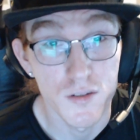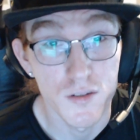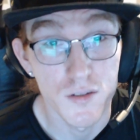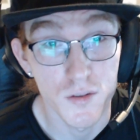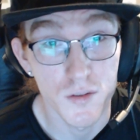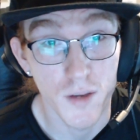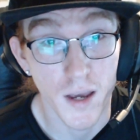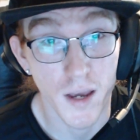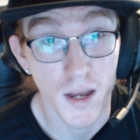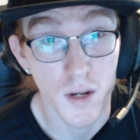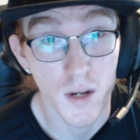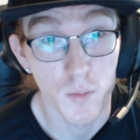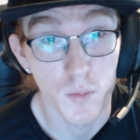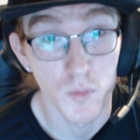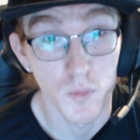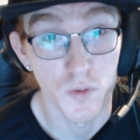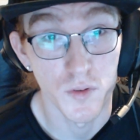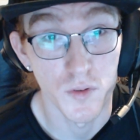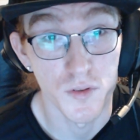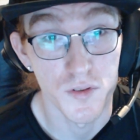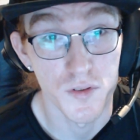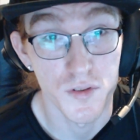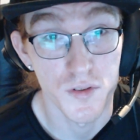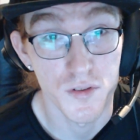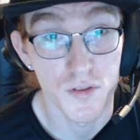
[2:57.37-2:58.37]
to
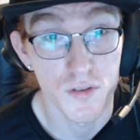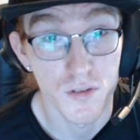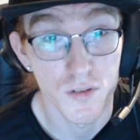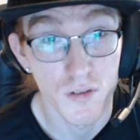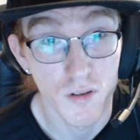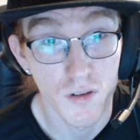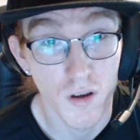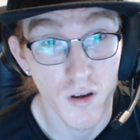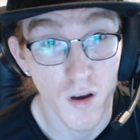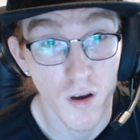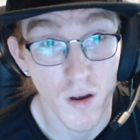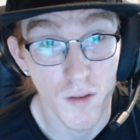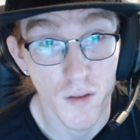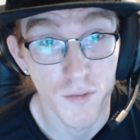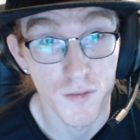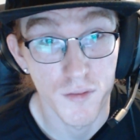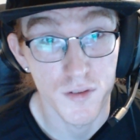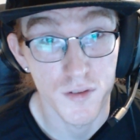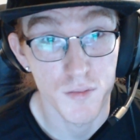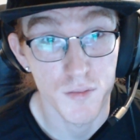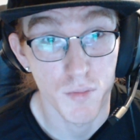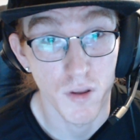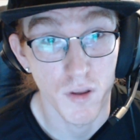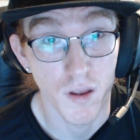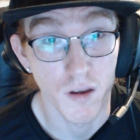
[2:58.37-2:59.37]
animals on
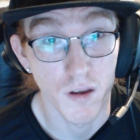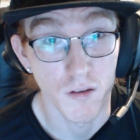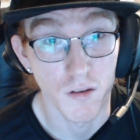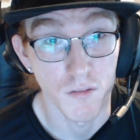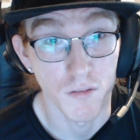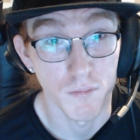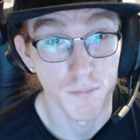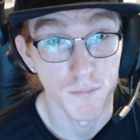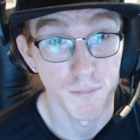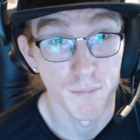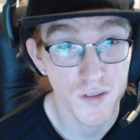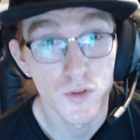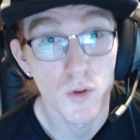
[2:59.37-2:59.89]
this planet,